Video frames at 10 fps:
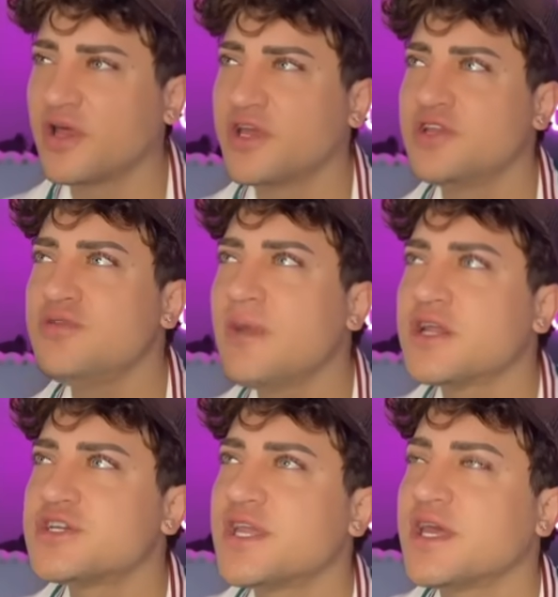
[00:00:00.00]
Like, can you
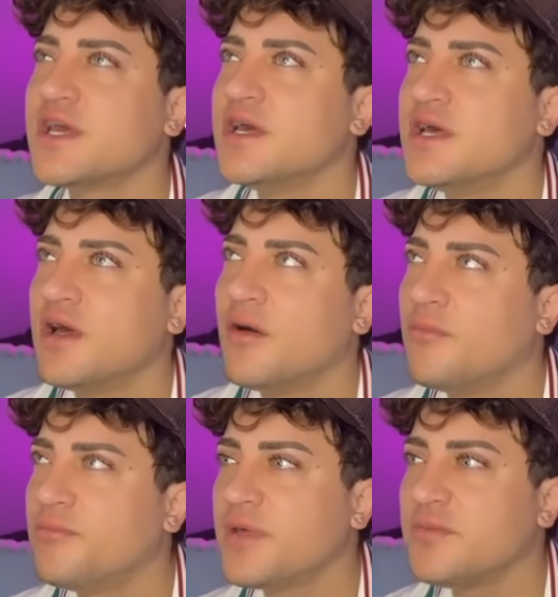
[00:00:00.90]
imagine like
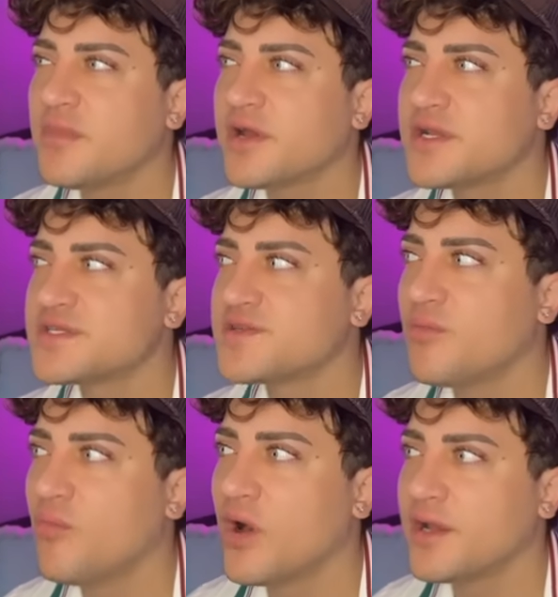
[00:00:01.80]
being married to
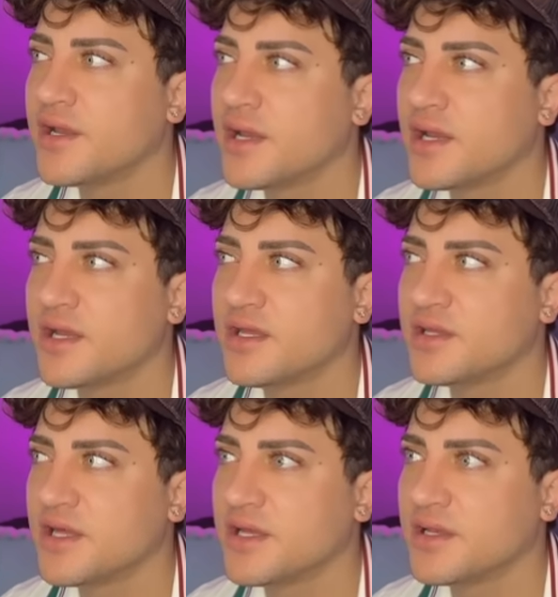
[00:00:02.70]
someone
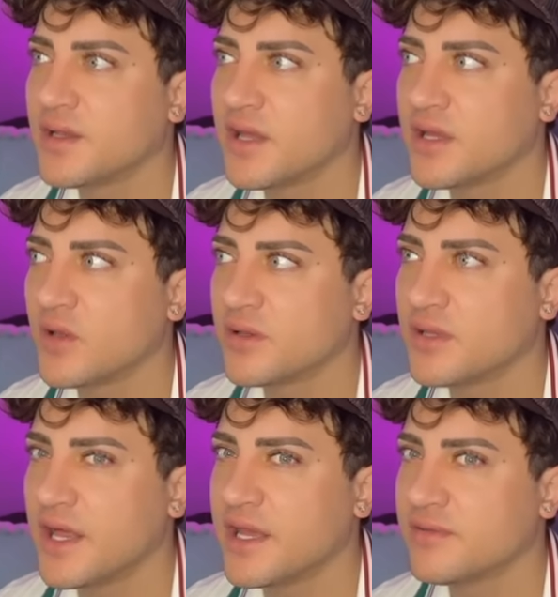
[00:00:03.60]
and then like
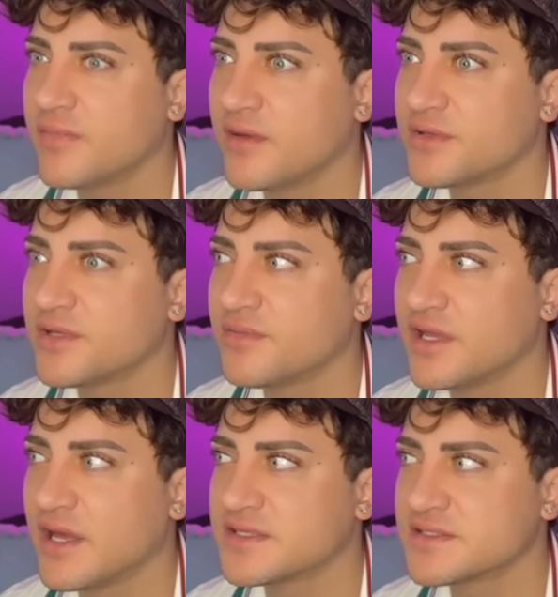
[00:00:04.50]
laying in bed with them
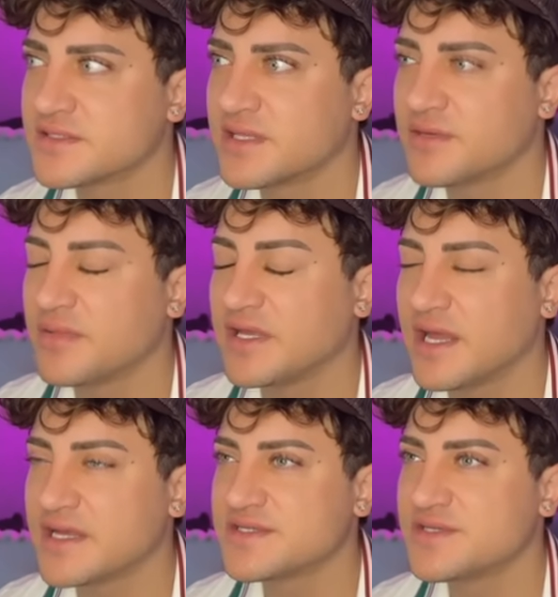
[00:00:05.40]
and next like being
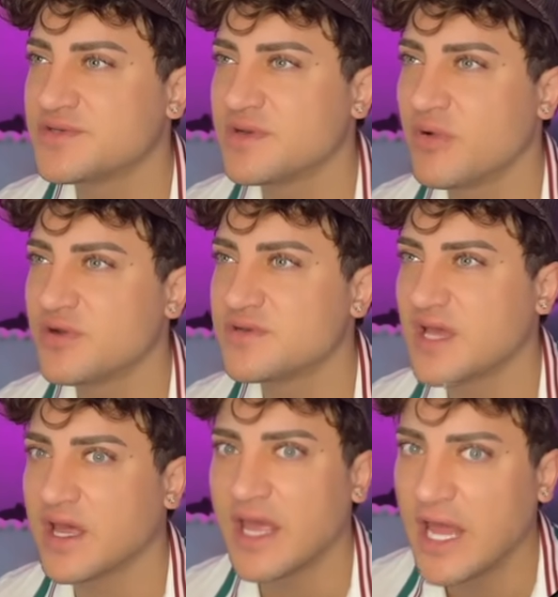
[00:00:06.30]
next to someone who's
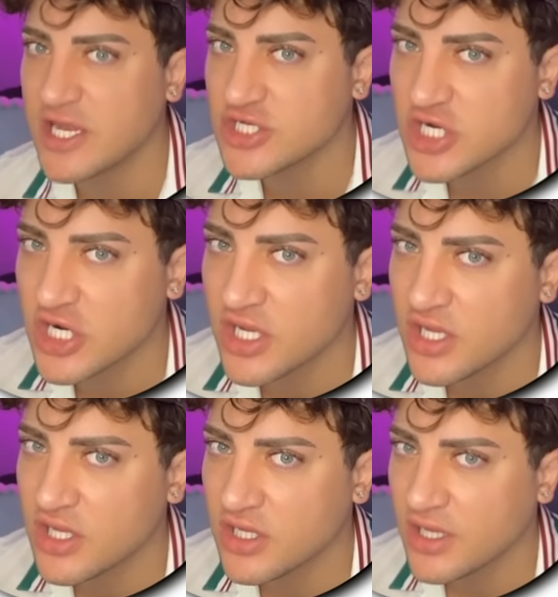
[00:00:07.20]
like
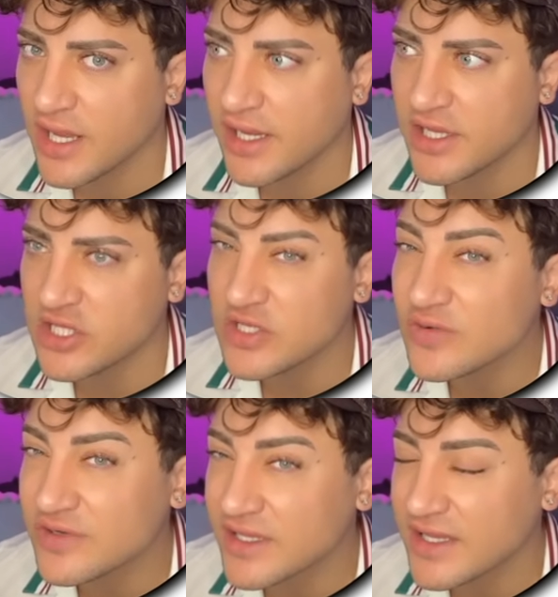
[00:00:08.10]
injured and like
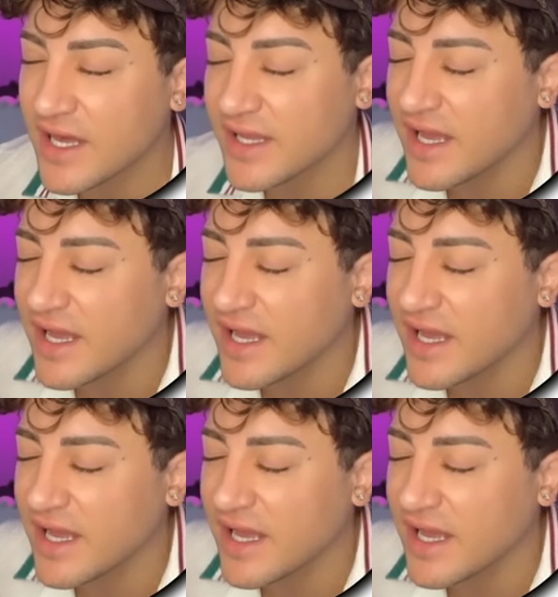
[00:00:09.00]
you did that?